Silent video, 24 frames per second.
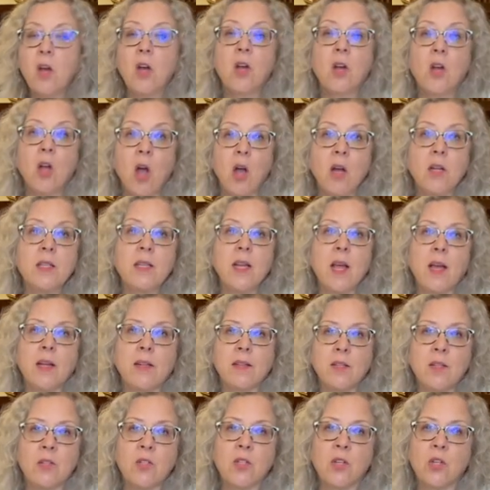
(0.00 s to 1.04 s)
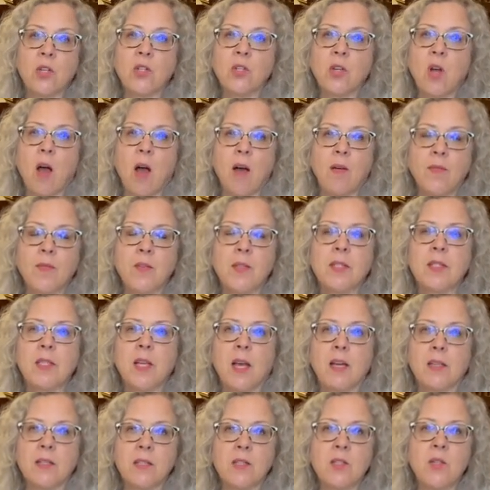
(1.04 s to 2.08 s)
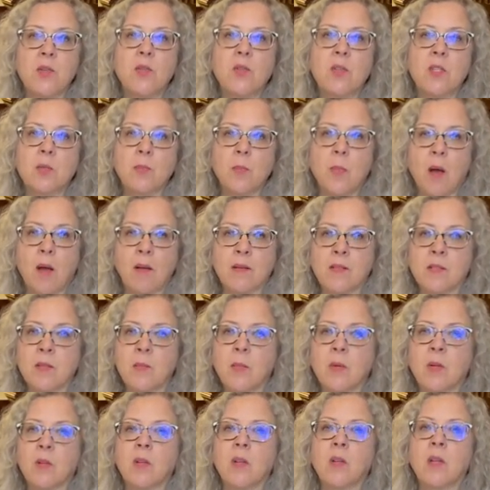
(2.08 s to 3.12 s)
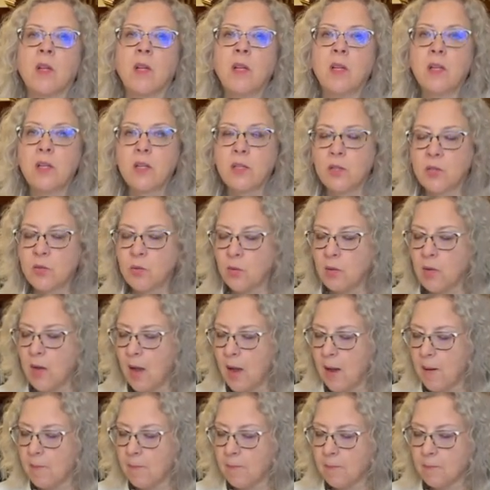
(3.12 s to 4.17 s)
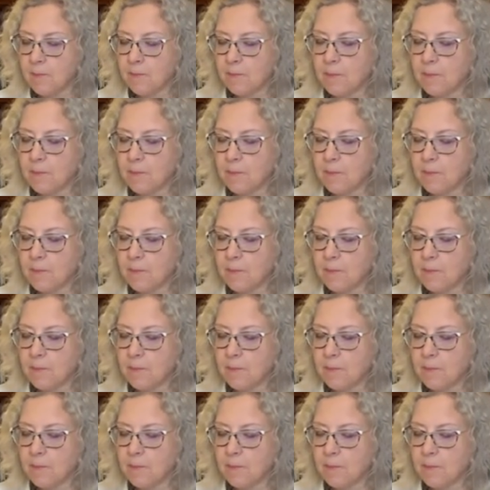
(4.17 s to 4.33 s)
contact the church office as soon as possible to come.